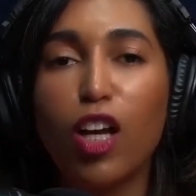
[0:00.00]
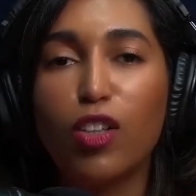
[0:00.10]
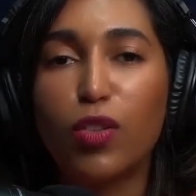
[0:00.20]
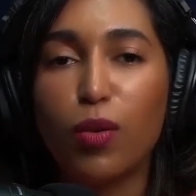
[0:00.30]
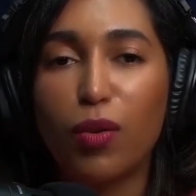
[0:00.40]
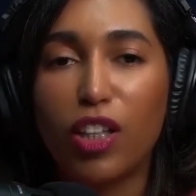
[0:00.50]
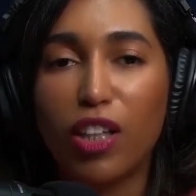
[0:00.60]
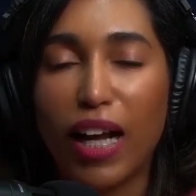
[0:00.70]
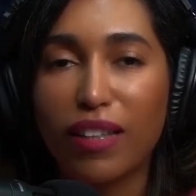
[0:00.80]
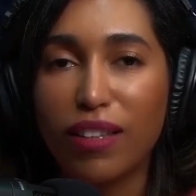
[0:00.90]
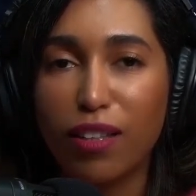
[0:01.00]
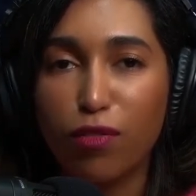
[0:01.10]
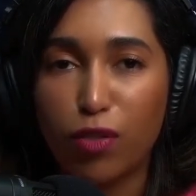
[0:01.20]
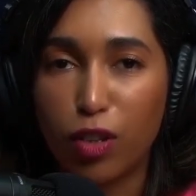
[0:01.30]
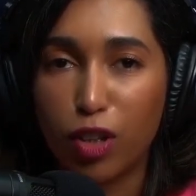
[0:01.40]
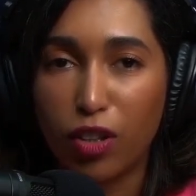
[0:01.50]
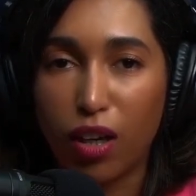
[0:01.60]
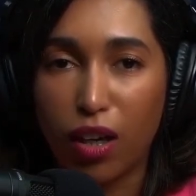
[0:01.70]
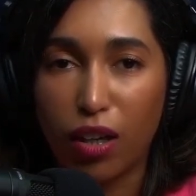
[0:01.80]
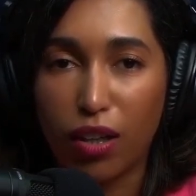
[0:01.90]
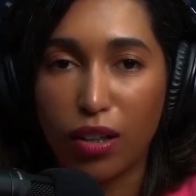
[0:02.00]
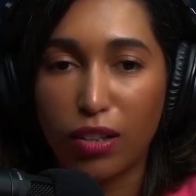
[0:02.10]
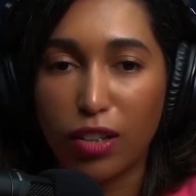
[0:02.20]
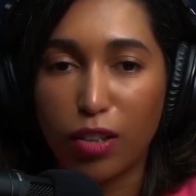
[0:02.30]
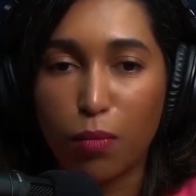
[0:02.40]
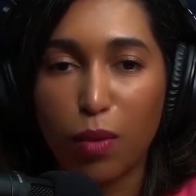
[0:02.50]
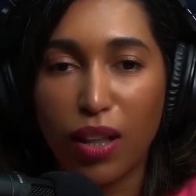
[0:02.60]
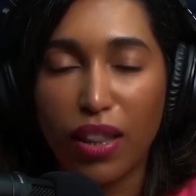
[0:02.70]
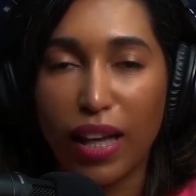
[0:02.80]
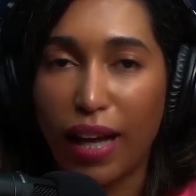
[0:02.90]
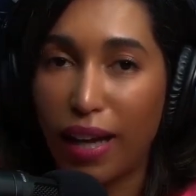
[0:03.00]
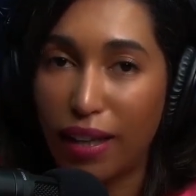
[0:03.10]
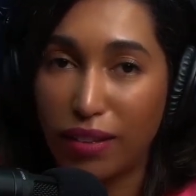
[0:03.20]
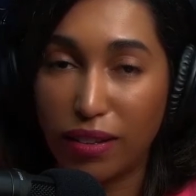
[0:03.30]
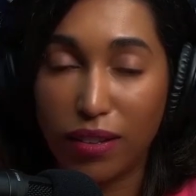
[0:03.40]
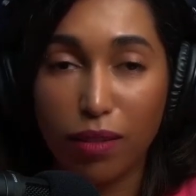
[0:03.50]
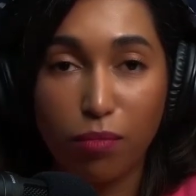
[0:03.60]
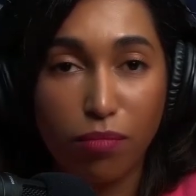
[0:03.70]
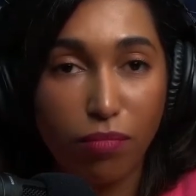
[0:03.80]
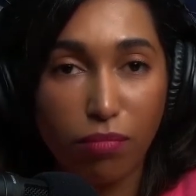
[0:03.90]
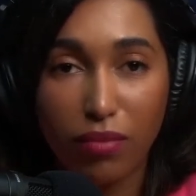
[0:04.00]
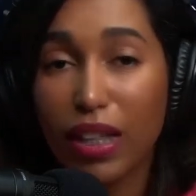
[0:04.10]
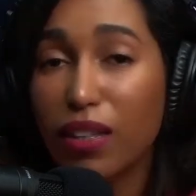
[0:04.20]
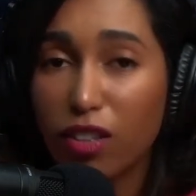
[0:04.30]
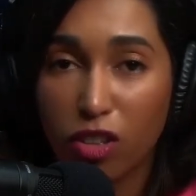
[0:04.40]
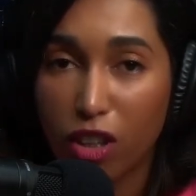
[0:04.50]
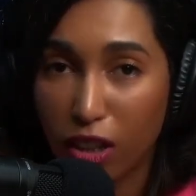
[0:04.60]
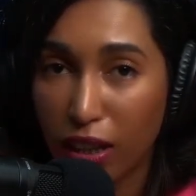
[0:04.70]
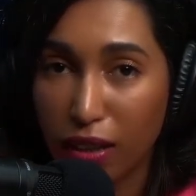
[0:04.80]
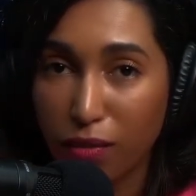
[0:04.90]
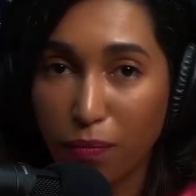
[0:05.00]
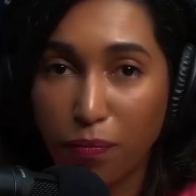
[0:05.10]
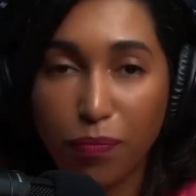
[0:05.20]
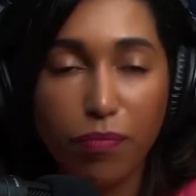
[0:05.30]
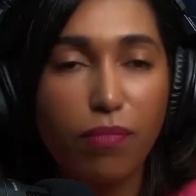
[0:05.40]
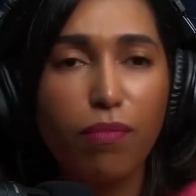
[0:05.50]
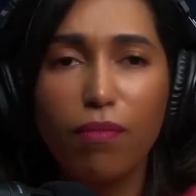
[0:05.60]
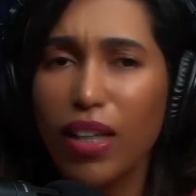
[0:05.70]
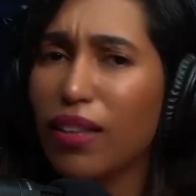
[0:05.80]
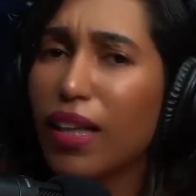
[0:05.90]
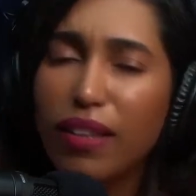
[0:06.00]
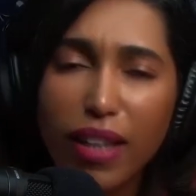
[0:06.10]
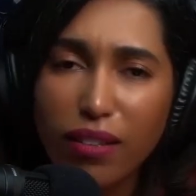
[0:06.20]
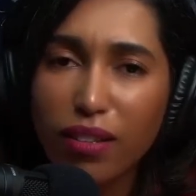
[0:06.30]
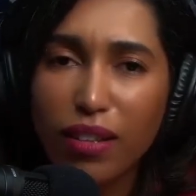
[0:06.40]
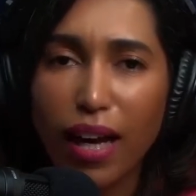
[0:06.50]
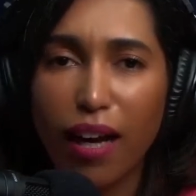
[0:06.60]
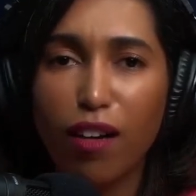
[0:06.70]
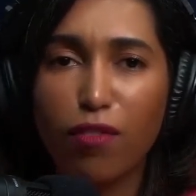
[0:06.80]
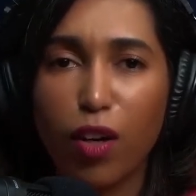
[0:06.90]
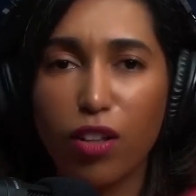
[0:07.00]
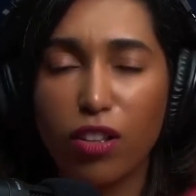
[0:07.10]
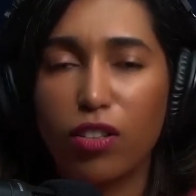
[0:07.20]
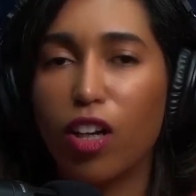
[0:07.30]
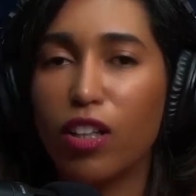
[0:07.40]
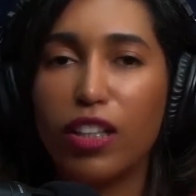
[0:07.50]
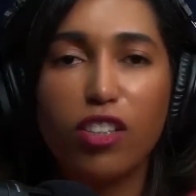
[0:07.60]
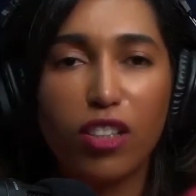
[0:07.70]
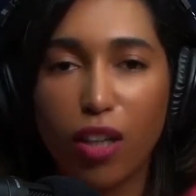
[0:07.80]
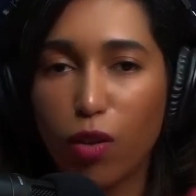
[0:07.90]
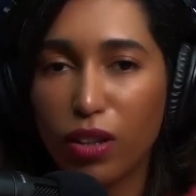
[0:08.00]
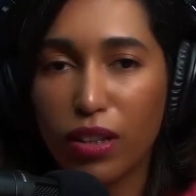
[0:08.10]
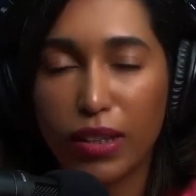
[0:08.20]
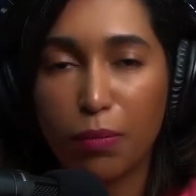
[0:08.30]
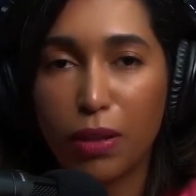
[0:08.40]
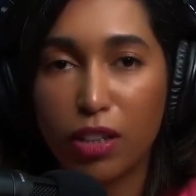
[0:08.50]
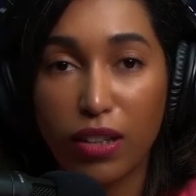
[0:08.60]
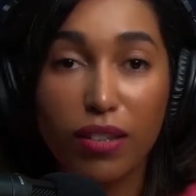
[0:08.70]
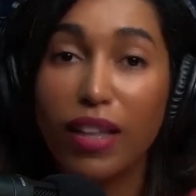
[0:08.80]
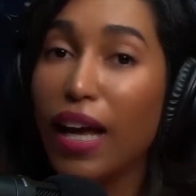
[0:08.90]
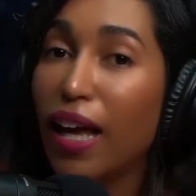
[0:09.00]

So they're asking for someone that is starting, that doesn't have all the knowledge and all the experience.